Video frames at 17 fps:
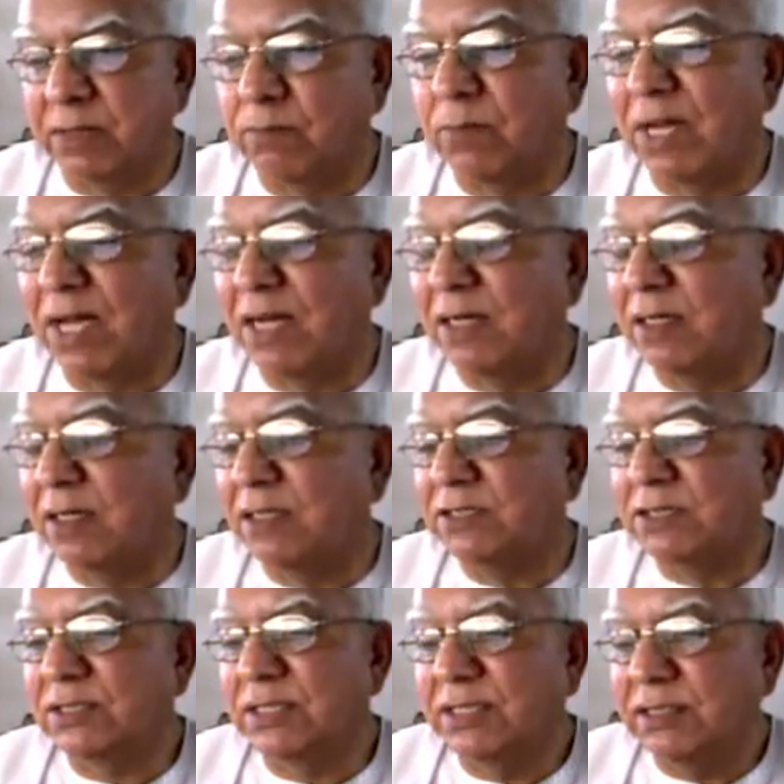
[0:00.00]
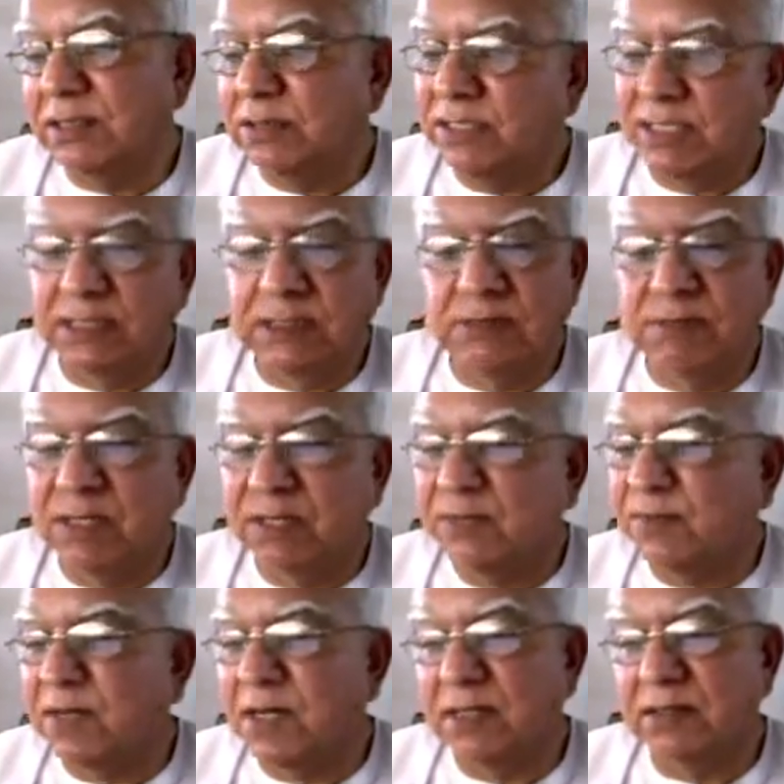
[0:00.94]
But blindly saying, yes, my
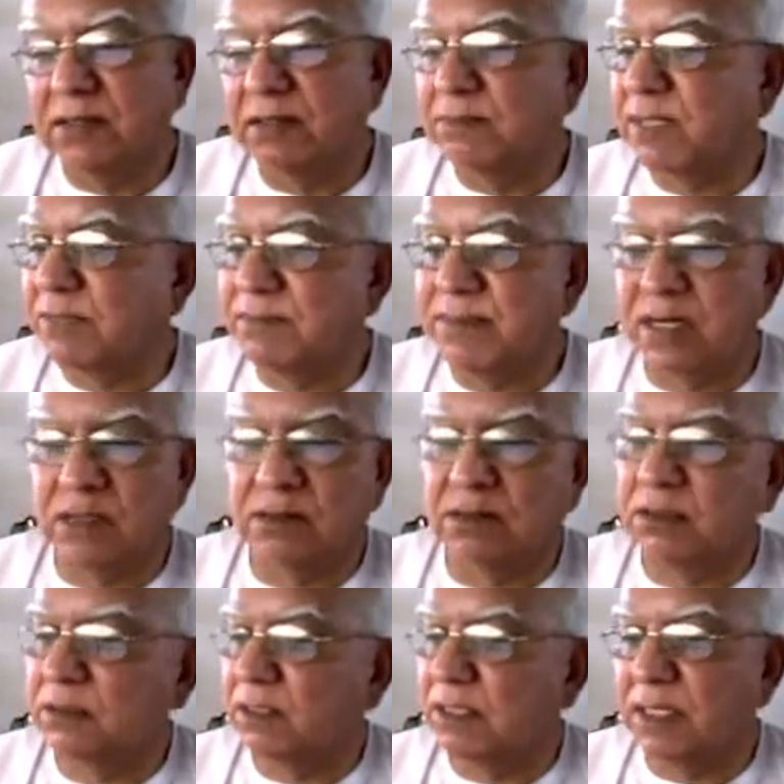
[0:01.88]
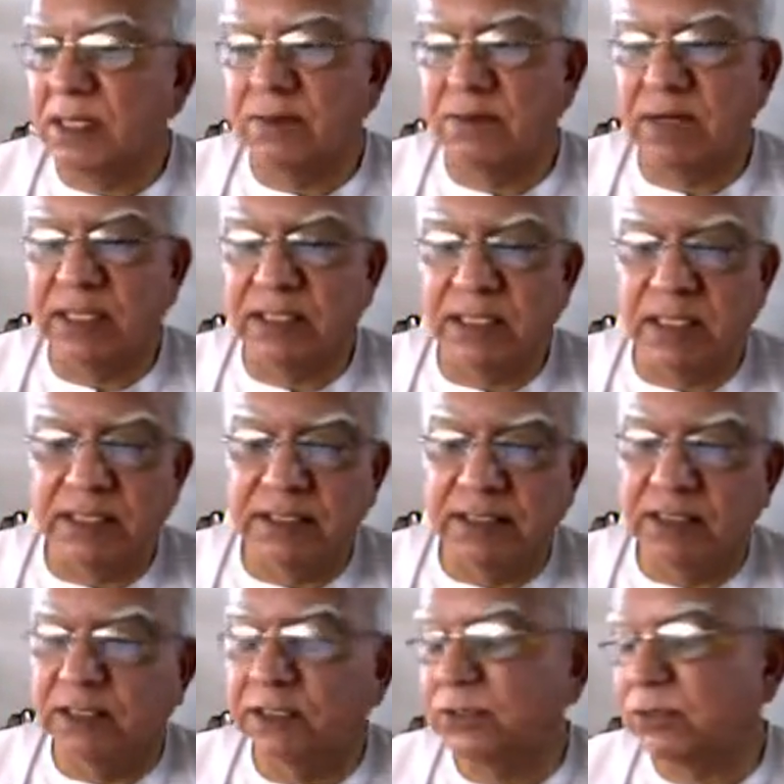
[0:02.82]
father, my mother, they are my
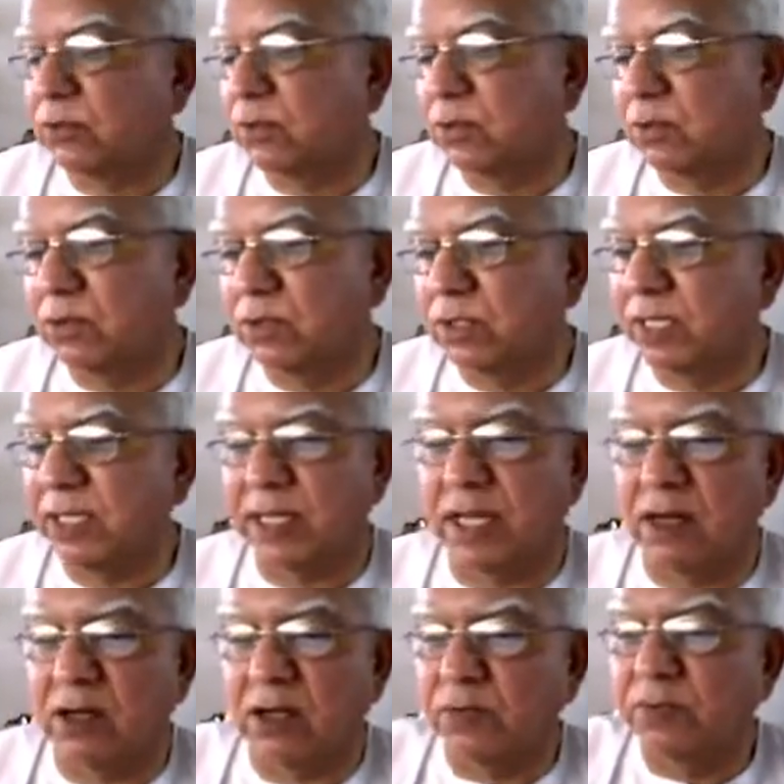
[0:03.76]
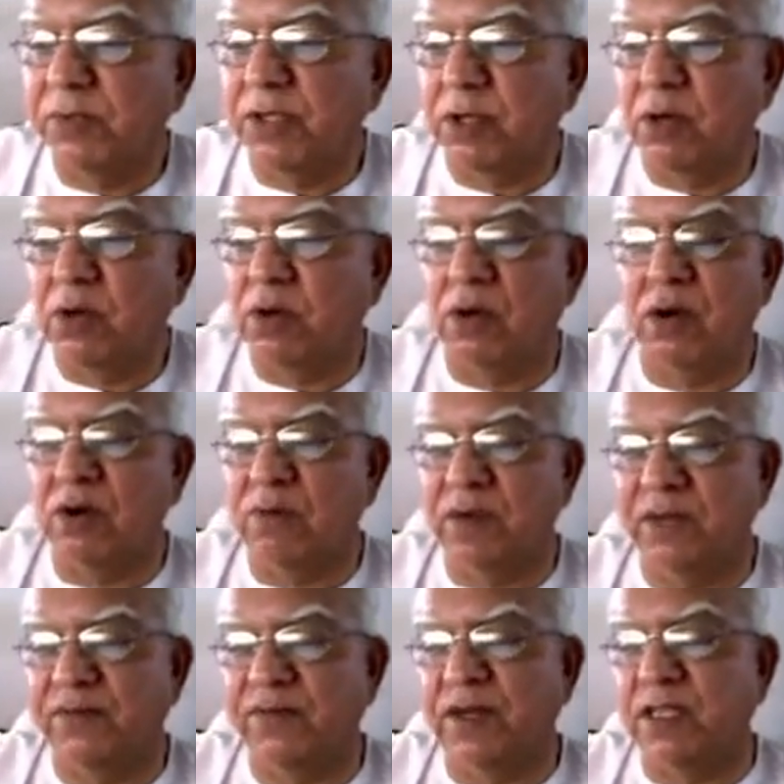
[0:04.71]
ideals, oh, they cannot be wrong, oh,
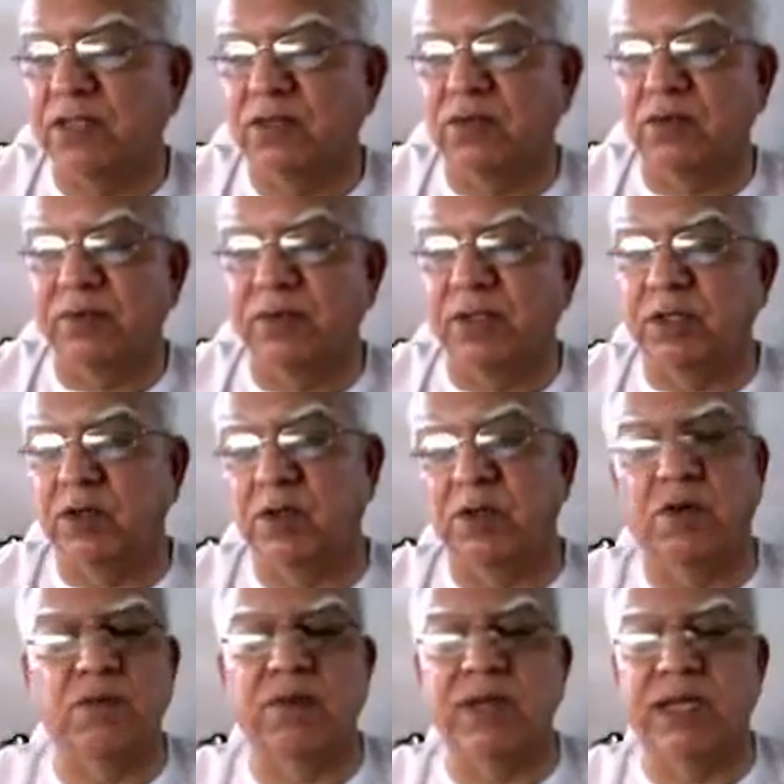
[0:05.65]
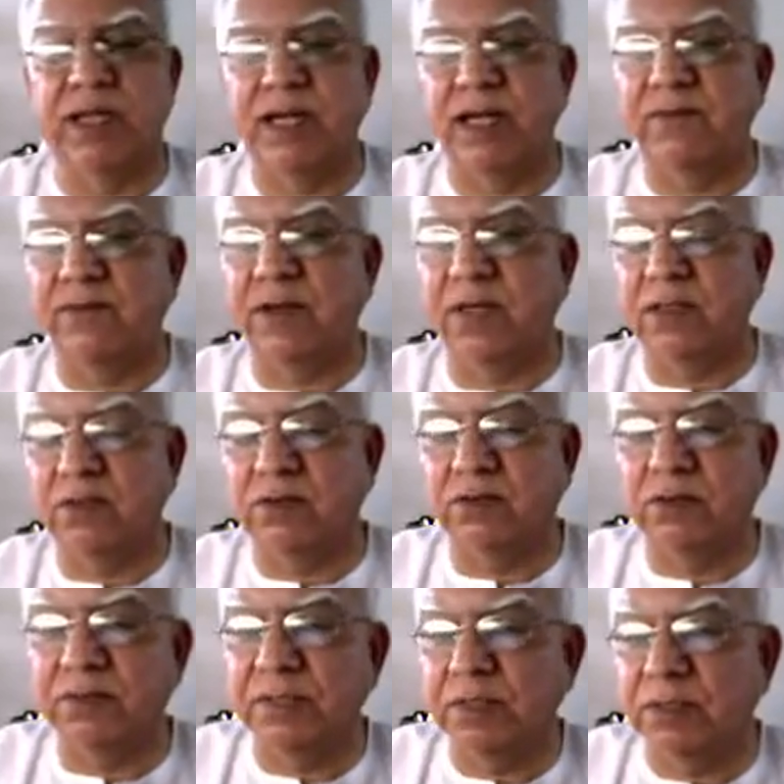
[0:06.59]
my father could be wrong, oh, my grandfather
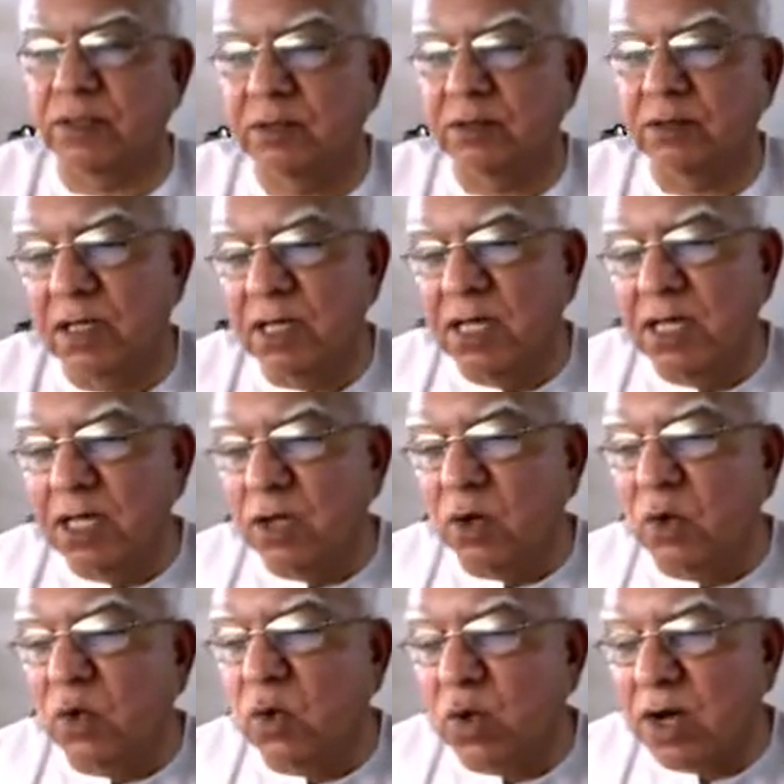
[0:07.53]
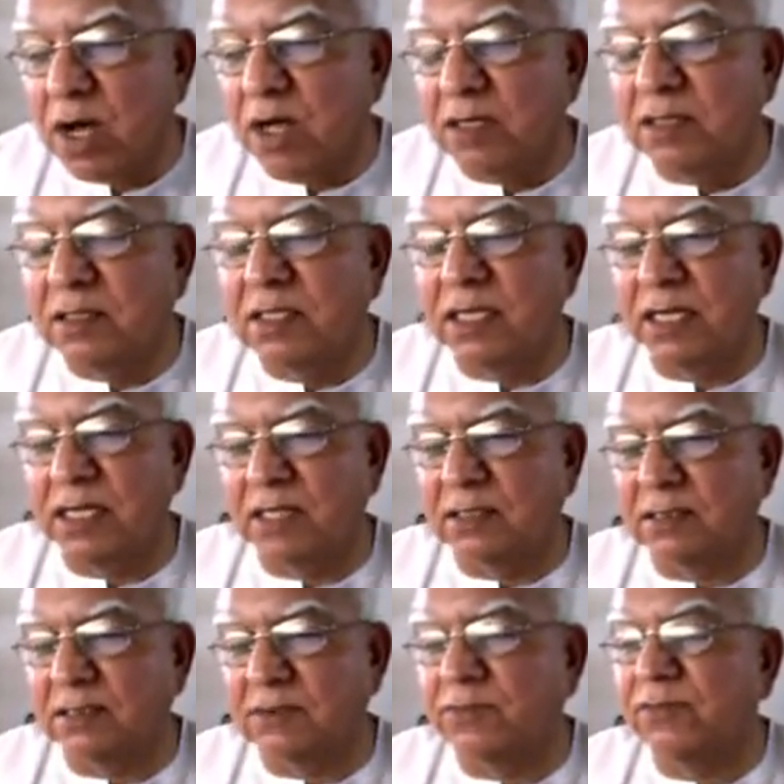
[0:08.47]
could be wrong. Quran
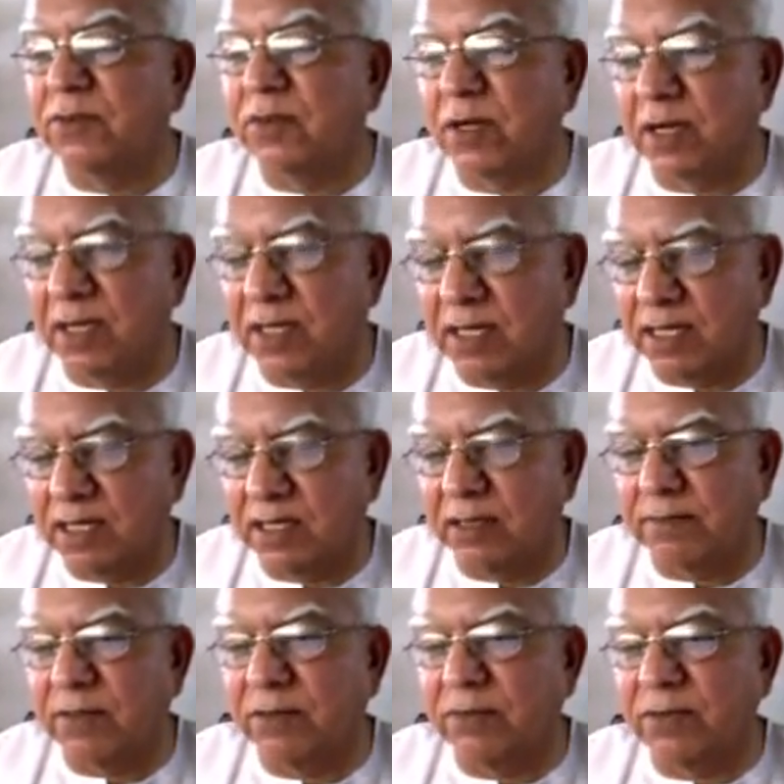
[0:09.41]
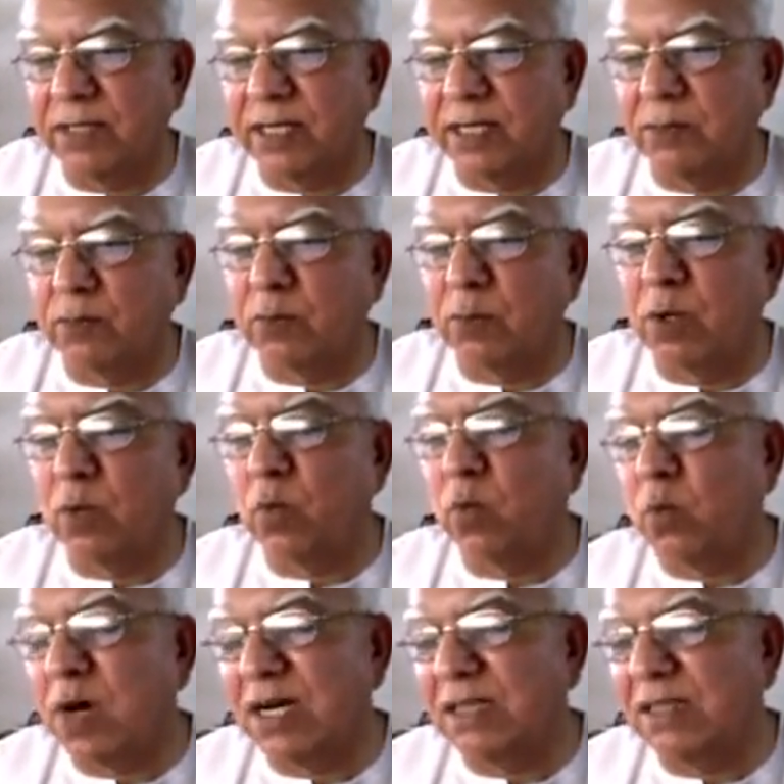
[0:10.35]
tells, forget it about that
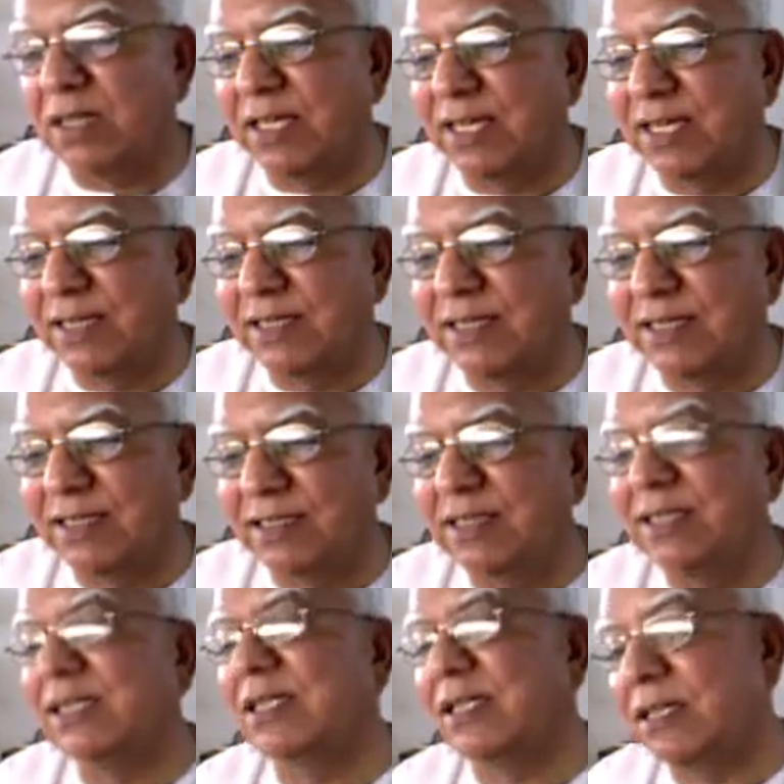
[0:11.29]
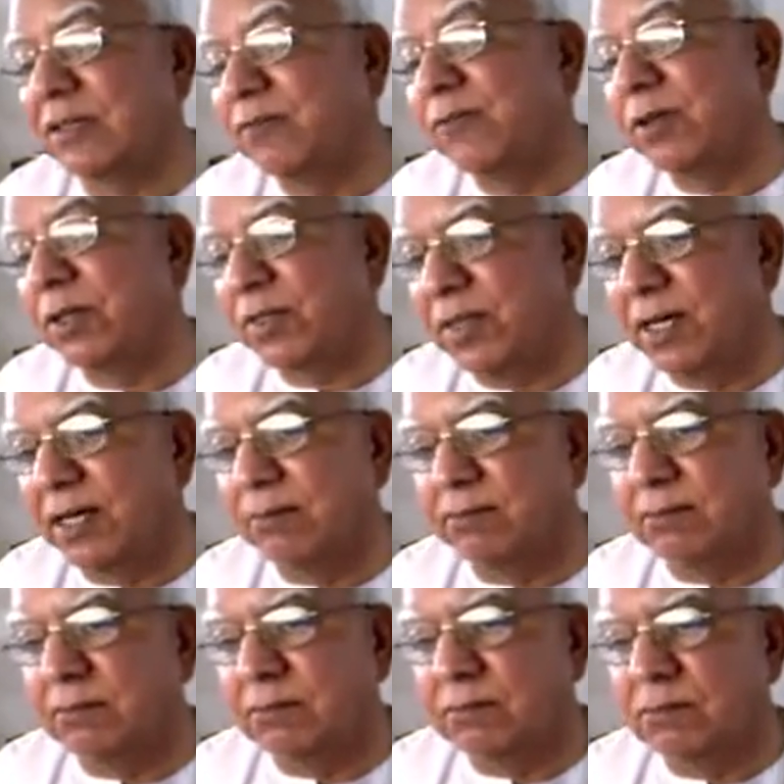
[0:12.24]
one. What they did for
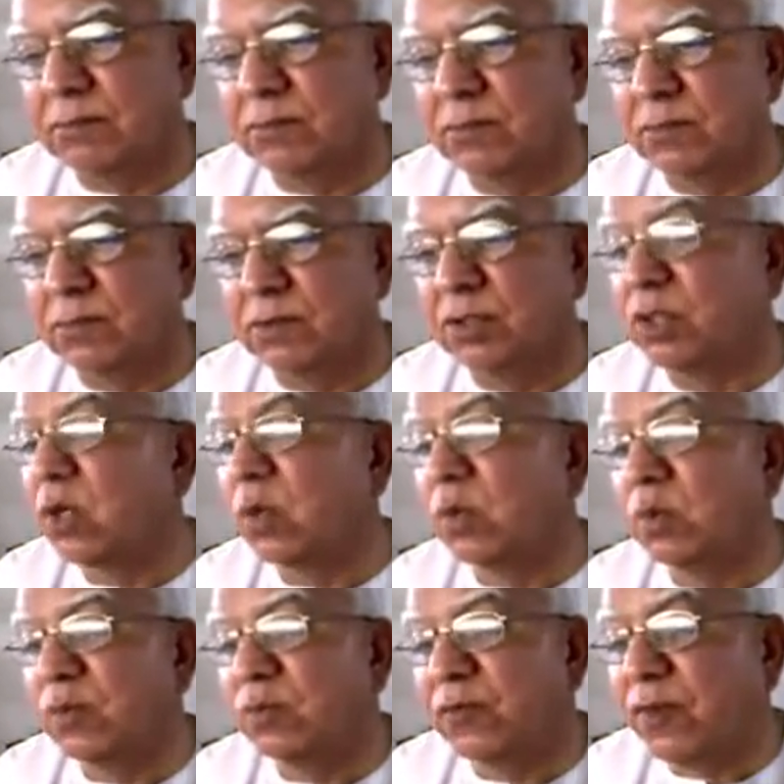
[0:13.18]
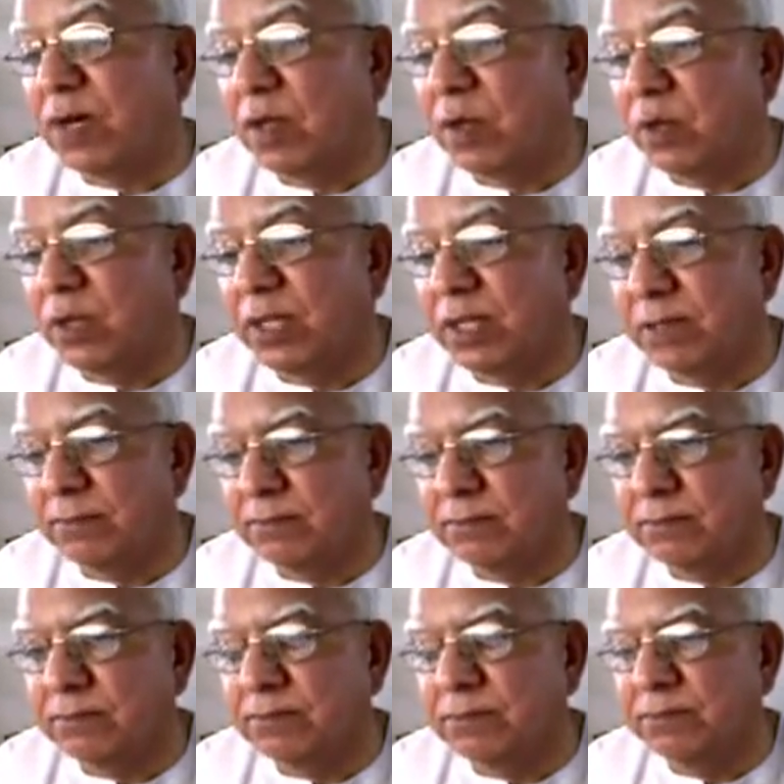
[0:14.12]
them. Don't follow
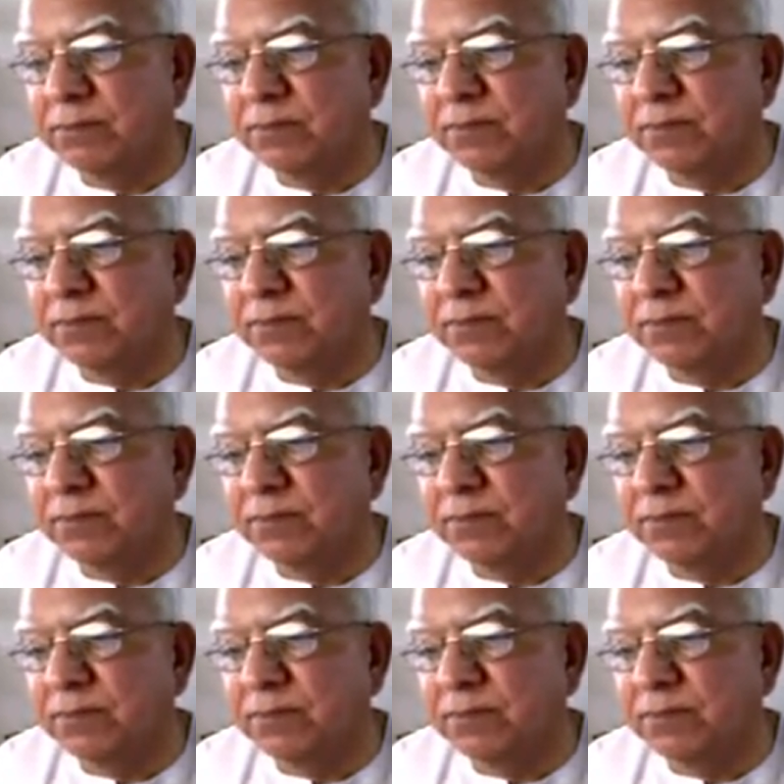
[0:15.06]
them.